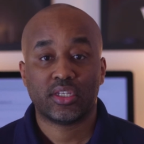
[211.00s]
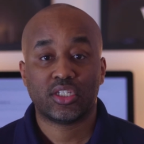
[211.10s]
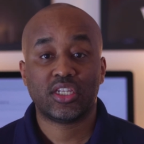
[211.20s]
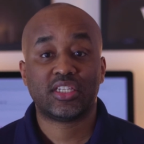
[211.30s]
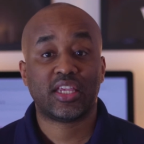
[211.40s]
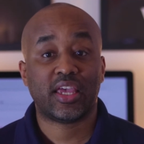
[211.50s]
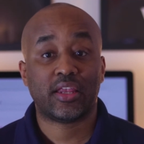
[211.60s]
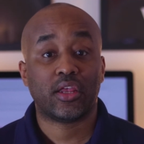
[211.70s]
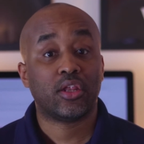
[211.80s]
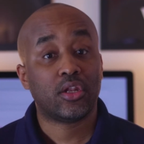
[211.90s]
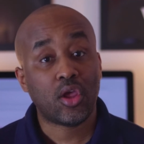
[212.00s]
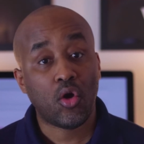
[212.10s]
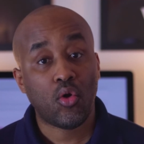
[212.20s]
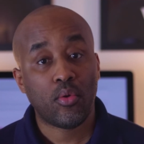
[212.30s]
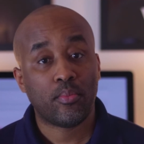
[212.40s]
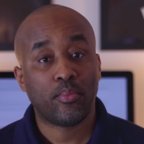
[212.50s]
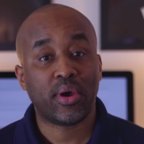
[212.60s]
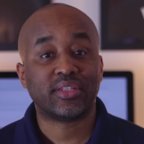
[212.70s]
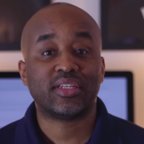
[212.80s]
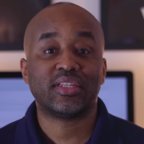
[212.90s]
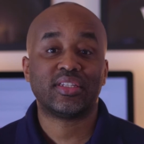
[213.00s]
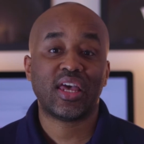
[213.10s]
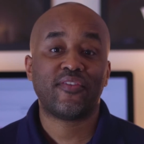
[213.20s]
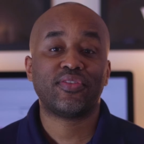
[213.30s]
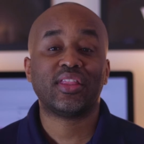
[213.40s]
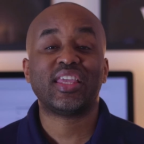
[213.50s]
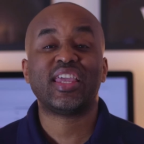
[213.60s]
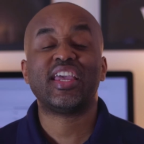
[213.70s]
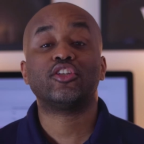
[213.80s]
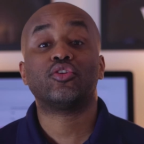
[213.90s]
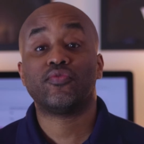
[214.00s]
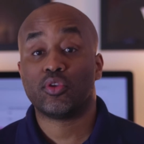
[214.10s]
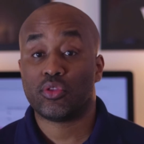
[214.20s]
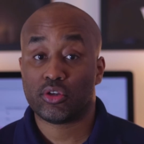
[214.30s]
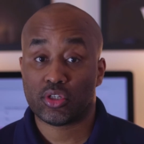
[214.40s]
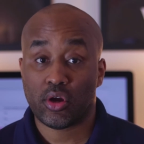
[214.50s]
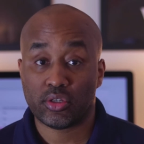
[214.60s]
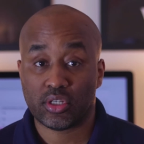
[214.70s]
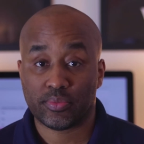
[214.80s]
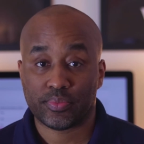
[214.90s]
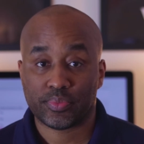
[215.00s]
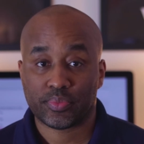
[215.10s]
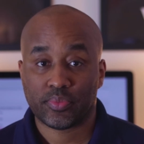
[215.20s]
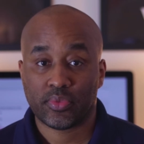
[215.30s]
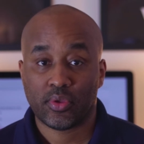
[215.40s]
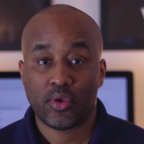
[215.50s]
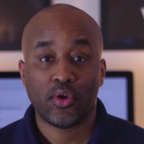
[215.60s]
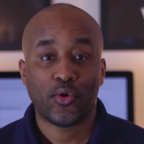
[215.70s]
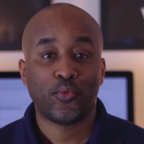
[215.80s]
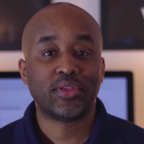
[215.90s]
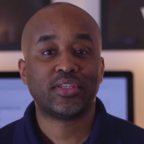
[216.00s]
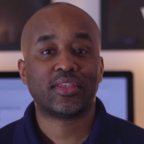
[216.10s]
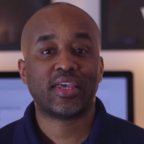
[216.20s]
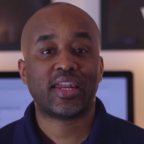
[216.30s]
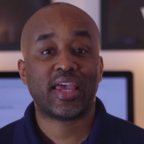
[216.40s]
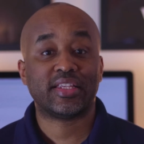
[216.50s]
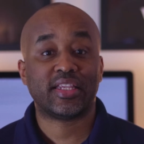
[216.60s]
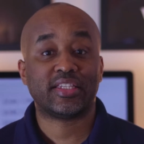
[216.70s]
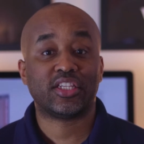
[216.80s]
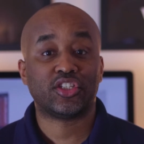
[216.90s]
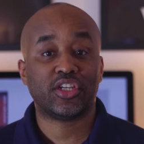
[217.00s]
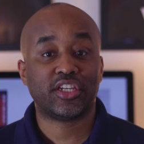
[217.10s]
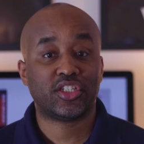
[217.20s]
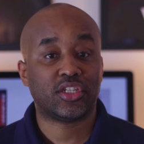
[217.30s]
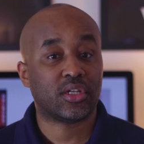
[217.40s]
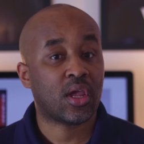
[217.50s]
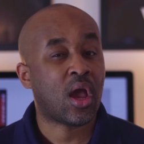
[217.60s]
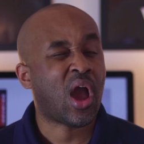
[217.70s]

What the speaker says: She said, no, but to definitely interview their sergeant. We took that as a suggestion